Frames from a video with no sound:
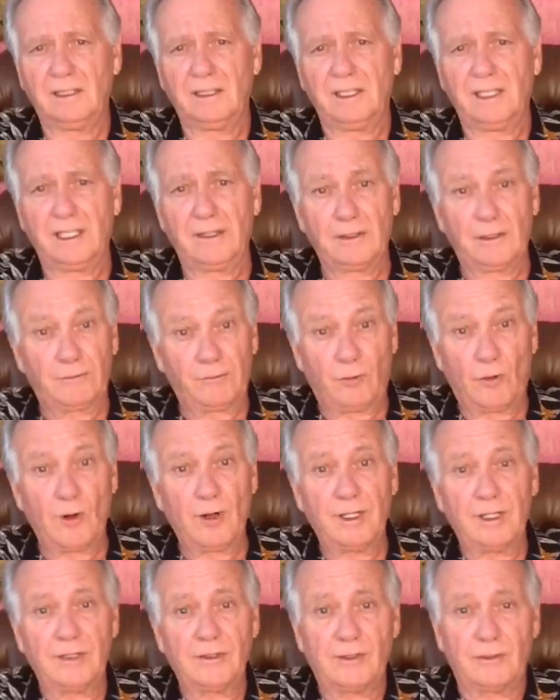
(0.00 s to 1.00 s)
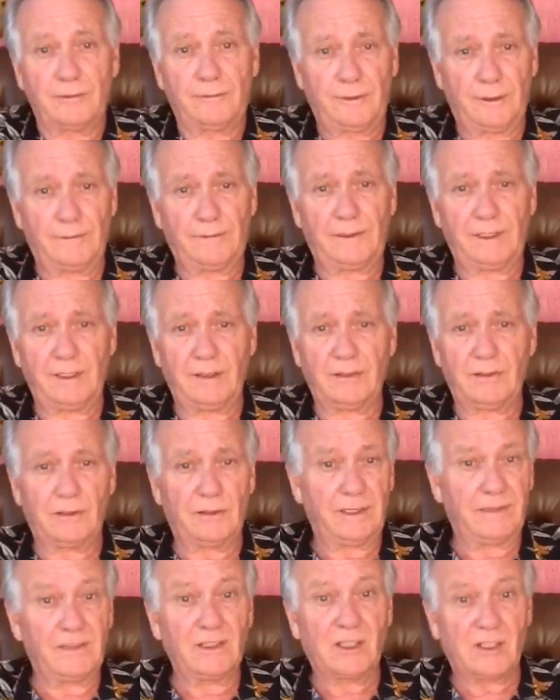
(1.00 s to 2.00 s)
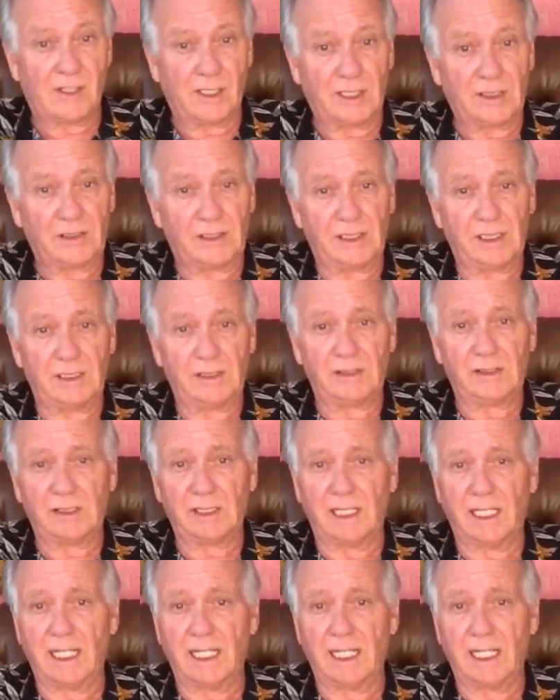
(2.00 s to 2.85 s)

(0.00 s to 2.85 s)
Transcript: in their 40s or 50s or even 60s,